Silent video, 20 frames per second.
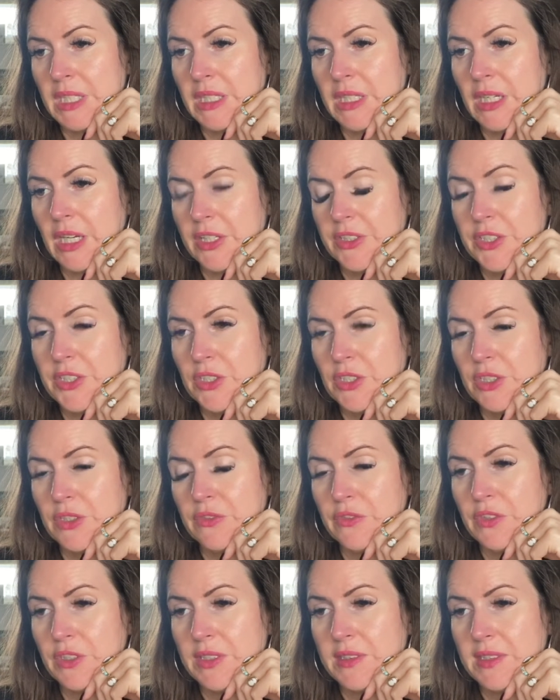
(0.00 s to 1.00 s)
I think you're going to
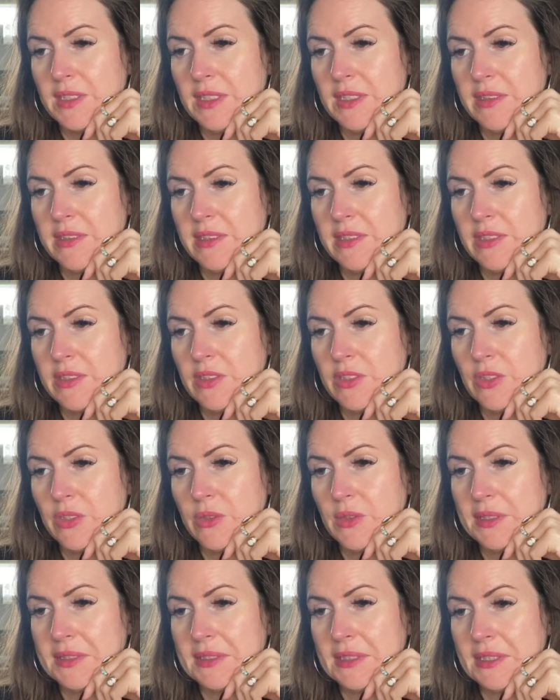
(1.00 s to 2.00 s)
find it easier to do
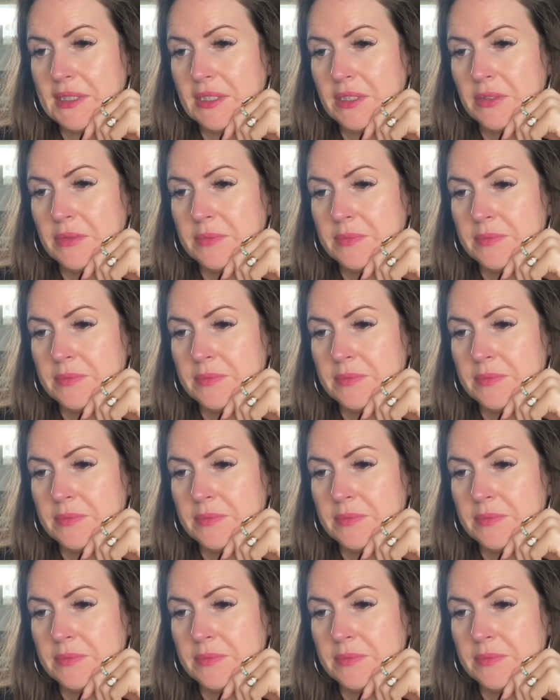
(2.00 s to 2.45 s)
that now.